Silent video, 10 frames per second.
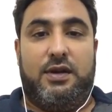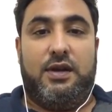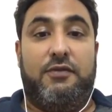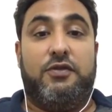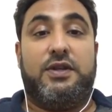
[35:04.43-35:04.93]

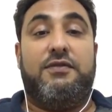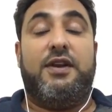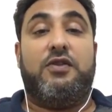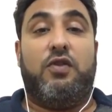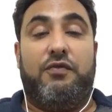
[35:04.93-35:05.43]
Give yourself
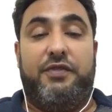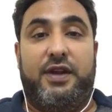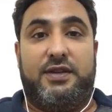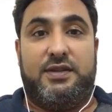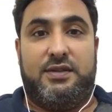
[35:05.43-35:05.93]
that
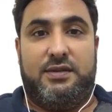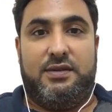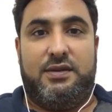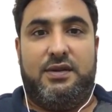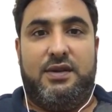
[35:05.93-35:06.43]
confidence.
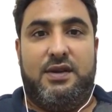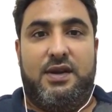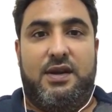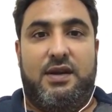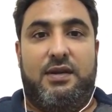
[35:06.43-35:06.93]

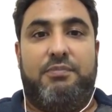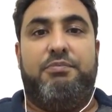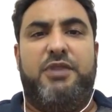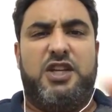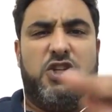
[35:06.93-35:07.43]

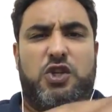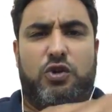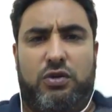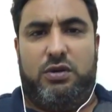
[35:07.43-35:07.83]
Be sure.